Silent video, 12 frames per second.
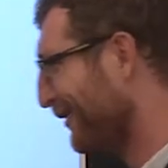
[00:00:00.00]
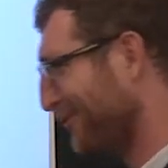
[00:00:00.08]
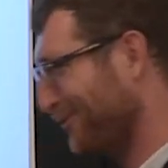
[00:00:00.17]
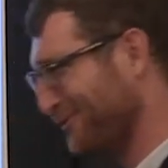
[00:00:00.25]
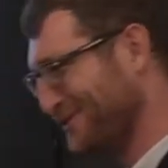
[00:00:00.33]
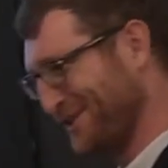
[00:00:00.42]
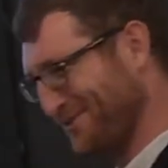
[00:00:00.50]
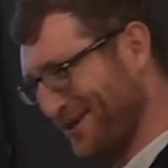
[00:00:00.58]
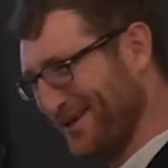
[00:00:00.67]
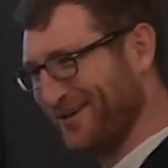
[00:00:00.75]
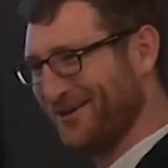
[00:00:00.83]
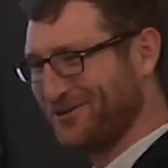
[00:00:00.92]
who see
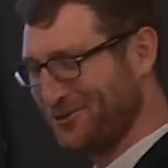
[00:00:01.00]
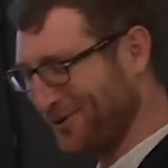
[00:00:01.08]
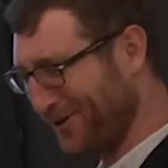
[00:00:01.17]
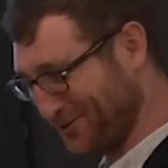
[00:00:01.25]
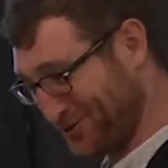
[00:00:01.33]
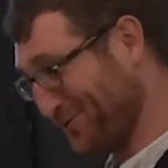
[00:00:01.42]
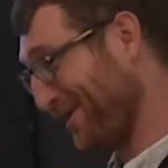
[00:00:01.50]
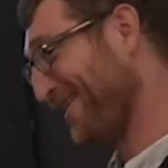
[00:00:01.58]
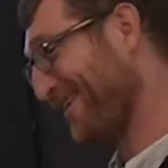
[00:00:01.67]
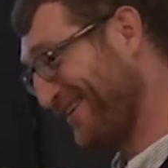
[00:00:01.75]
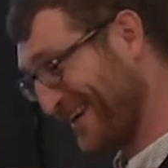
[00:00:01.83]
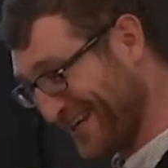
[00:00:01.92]
me two, on two other
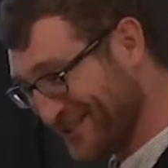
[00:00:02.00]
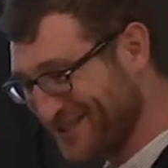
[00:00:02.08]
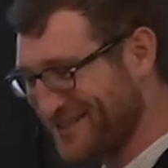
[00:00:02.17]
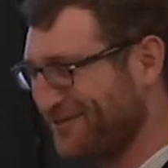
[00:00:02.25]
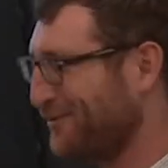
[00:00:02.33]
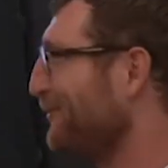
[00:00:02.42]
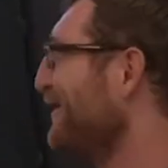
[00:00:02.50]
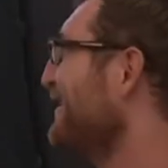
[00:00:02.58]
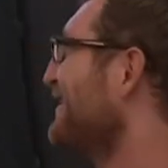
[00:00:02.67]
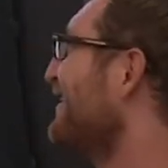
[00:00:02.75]
occasions every week.